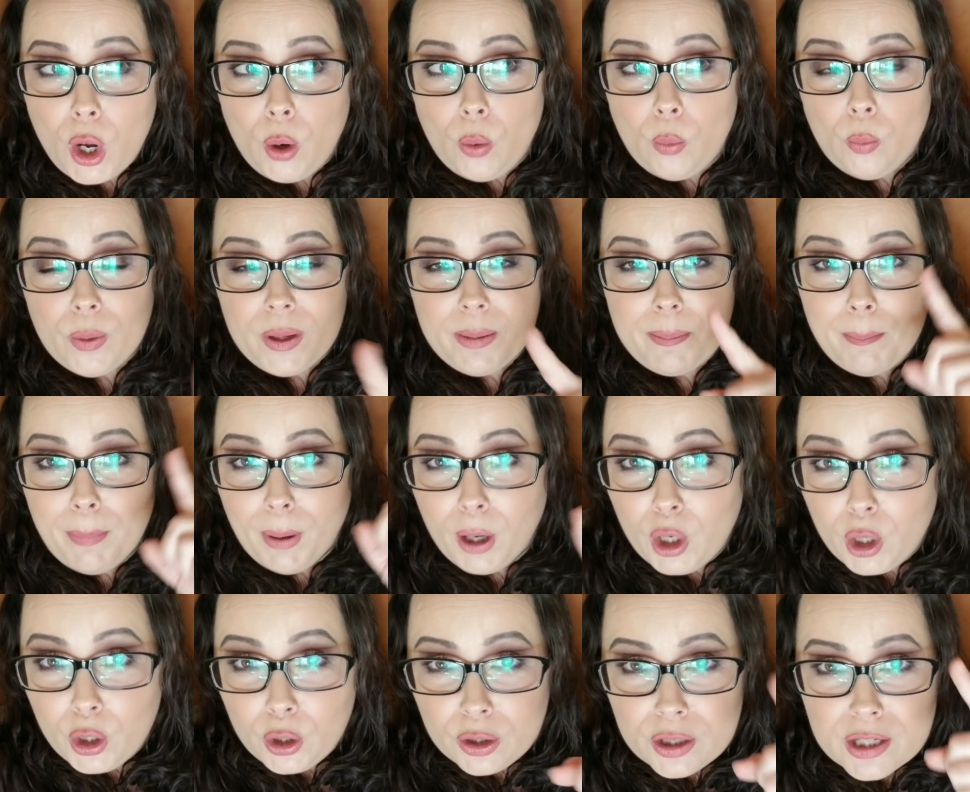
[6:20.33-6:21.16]
We
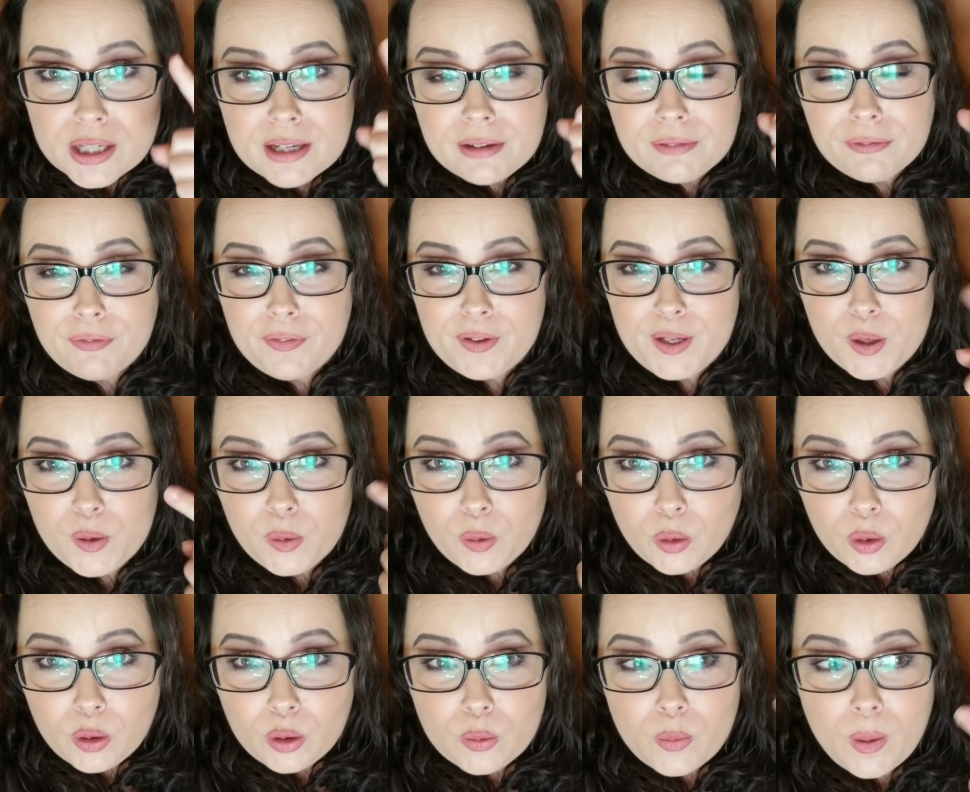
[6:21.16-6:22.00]
burned
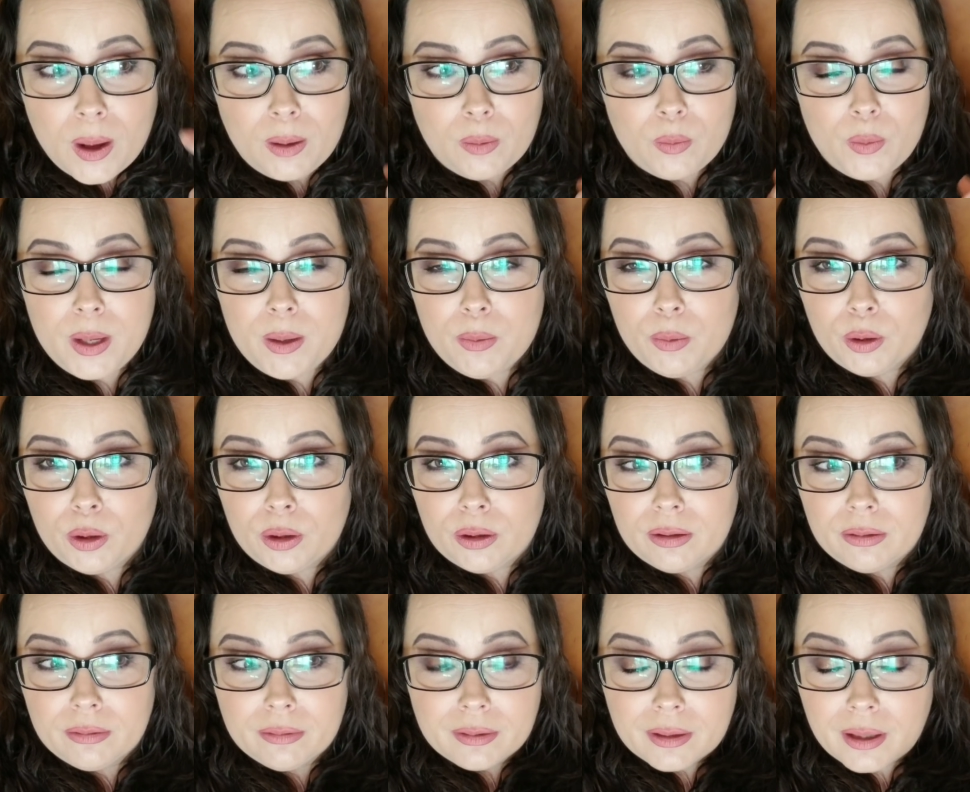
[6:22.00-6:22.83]
fuel while we
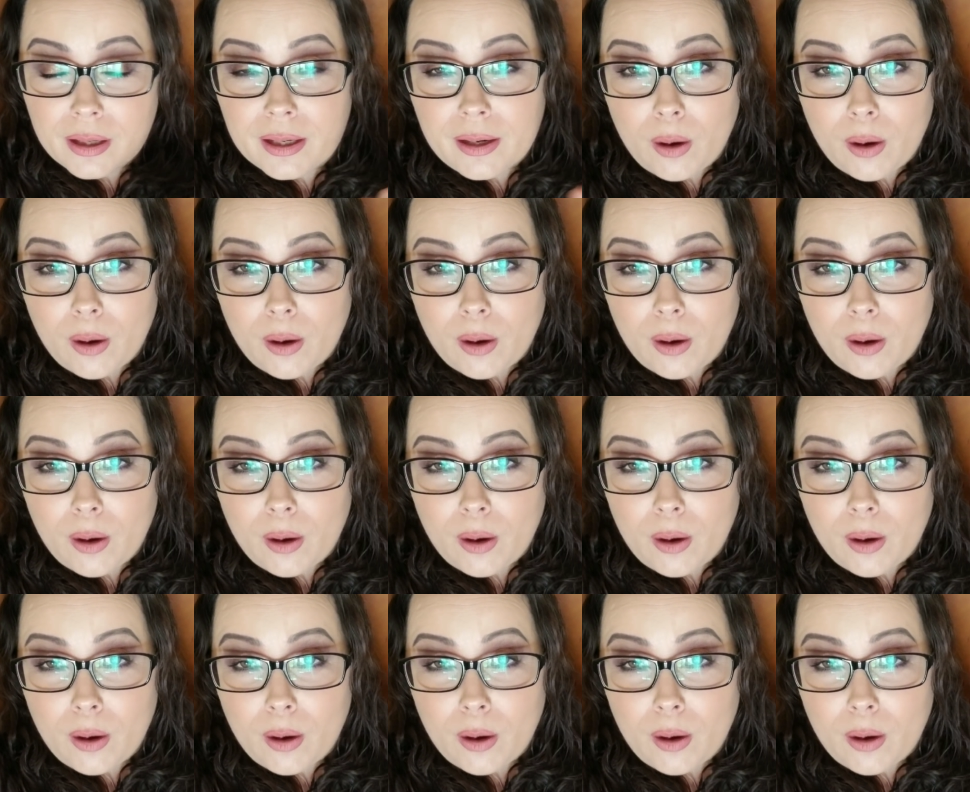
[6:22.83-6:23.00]
were